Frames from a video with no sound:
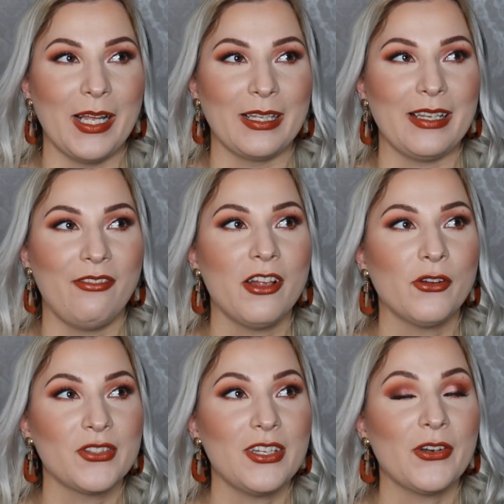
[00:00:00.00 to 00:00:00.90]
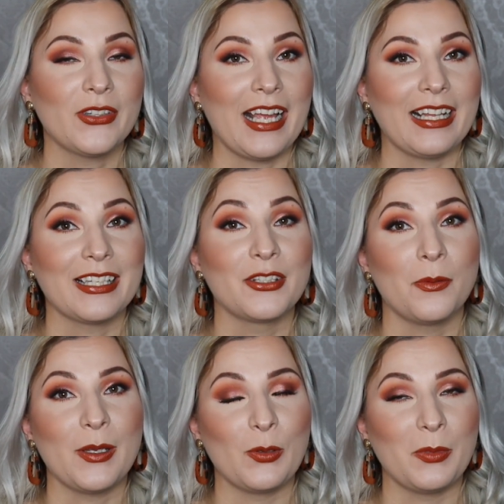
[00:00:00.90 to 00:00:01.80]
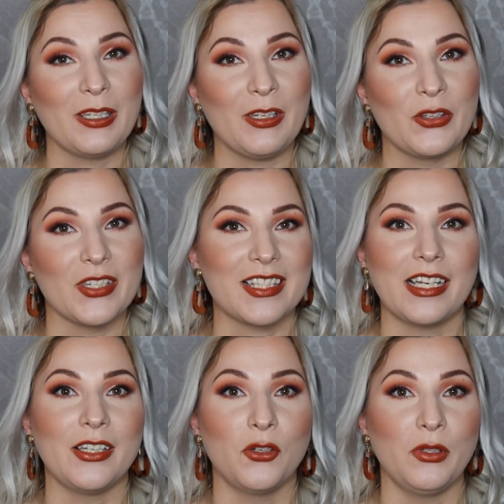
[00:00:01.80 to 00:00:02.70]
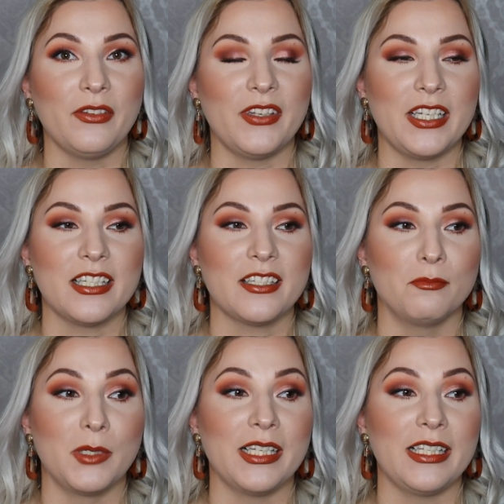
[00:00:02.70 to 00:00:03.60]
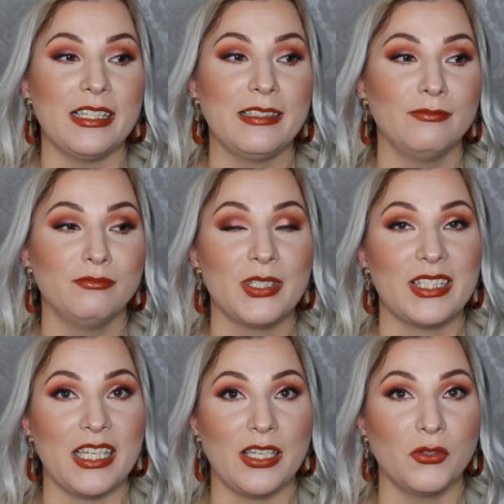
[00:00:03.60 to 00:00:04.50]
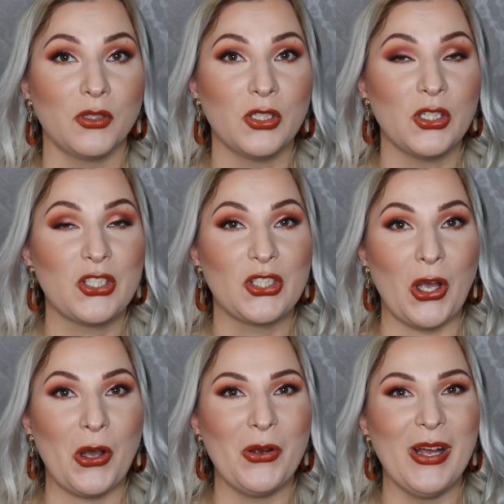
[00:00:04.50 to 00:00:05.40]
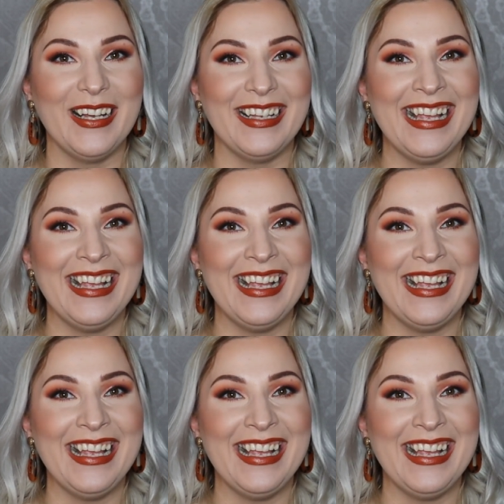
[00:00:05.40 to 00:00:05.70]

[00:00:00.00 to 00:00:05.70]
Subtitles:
Well, if we consider that, to be completely honest, I only finished my single, so